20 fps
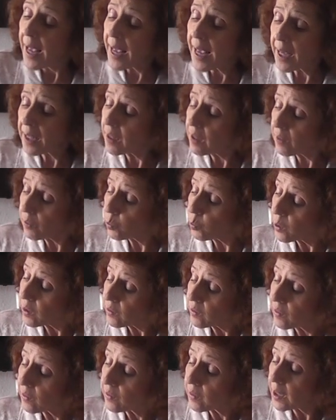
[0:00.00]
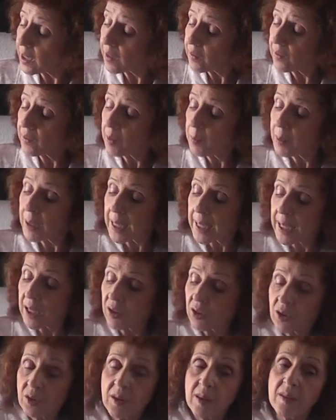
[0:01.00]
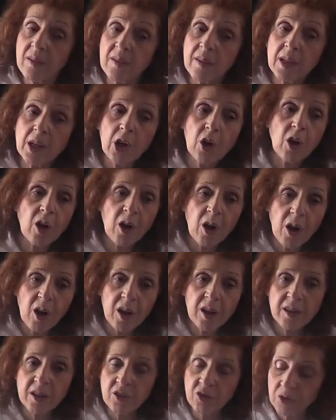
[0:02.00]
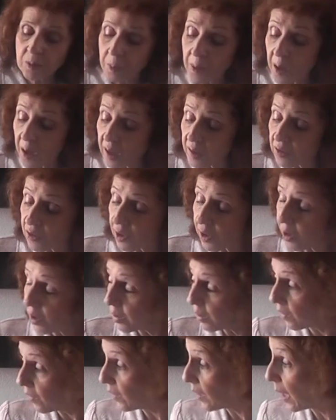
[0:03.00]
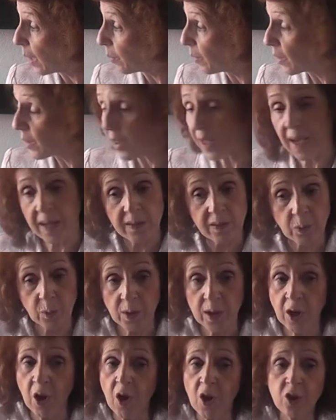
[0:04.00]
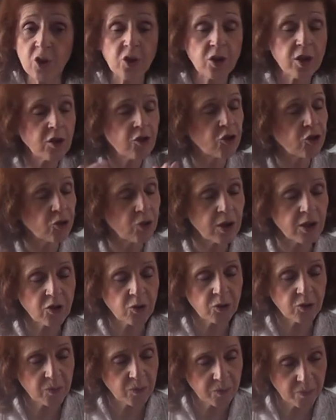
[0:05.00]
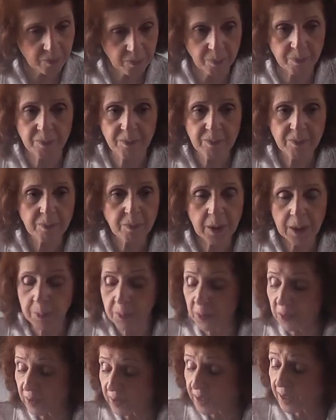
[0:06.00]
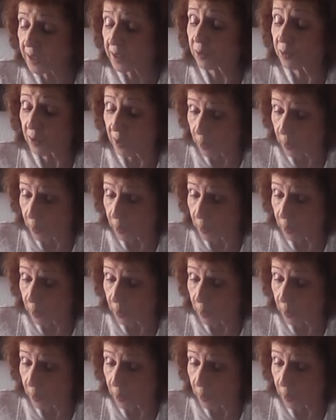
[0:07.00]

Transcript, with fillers: And as was his custom, he entered the synagogue on the Shabbat, on the Sabbath. That's what all good Jewish people did.